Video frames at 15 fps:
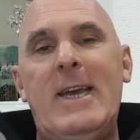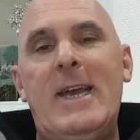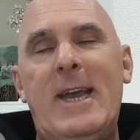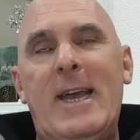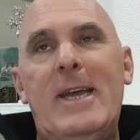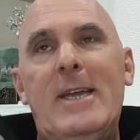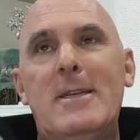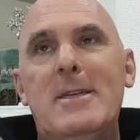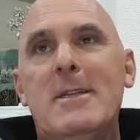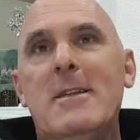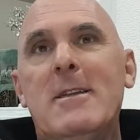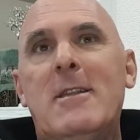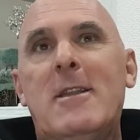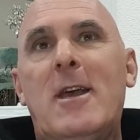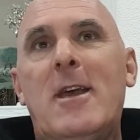And
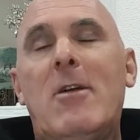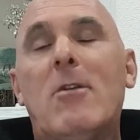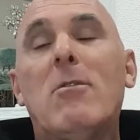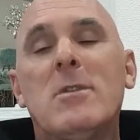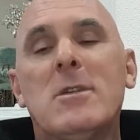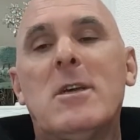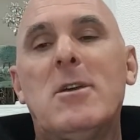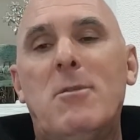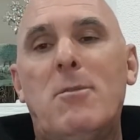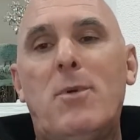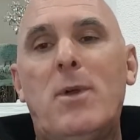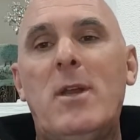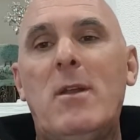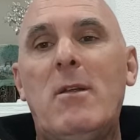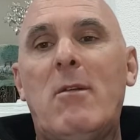they are also the
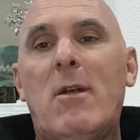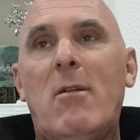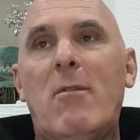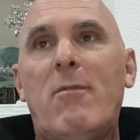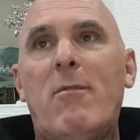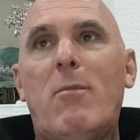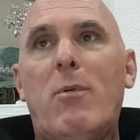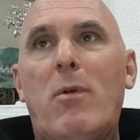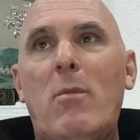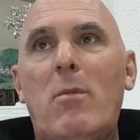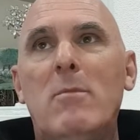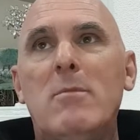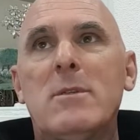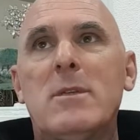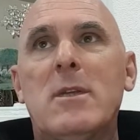breeding ground for
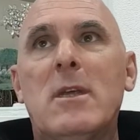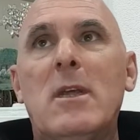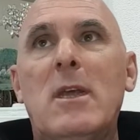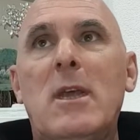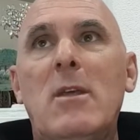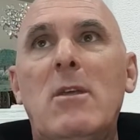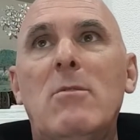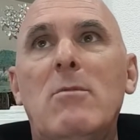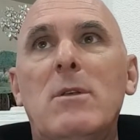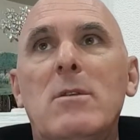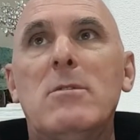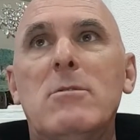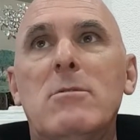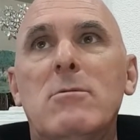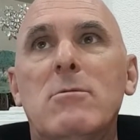problems that can get you
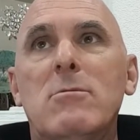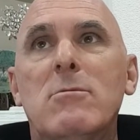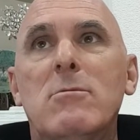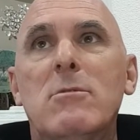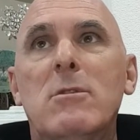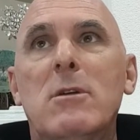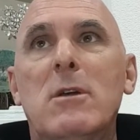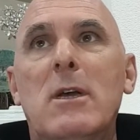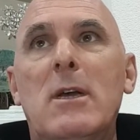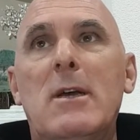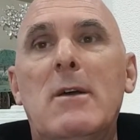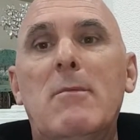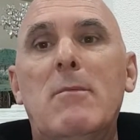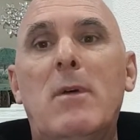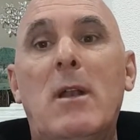into
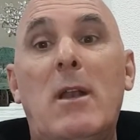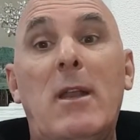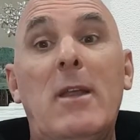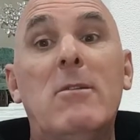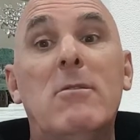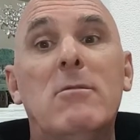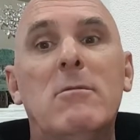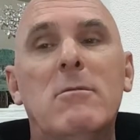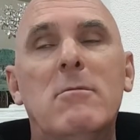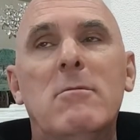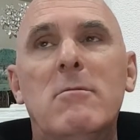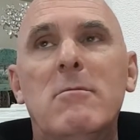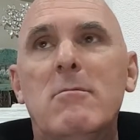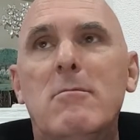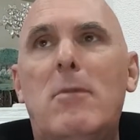a legal
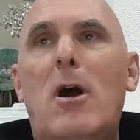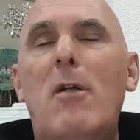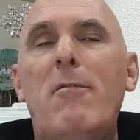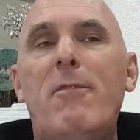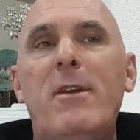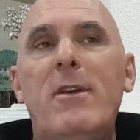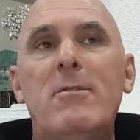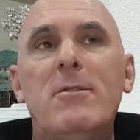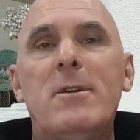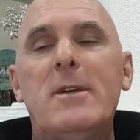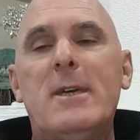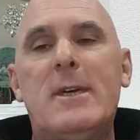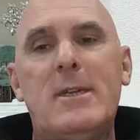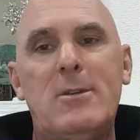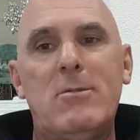minefield.
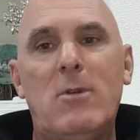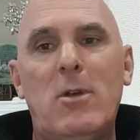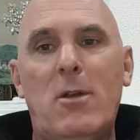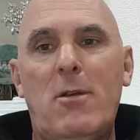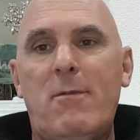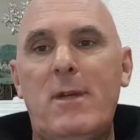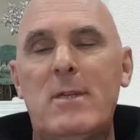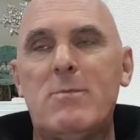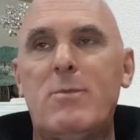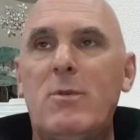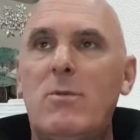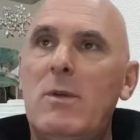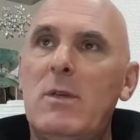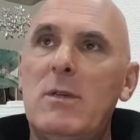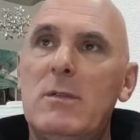I do a lot of expert
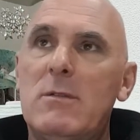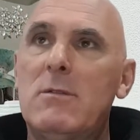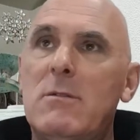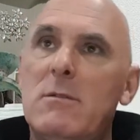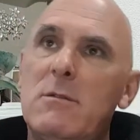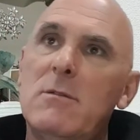witness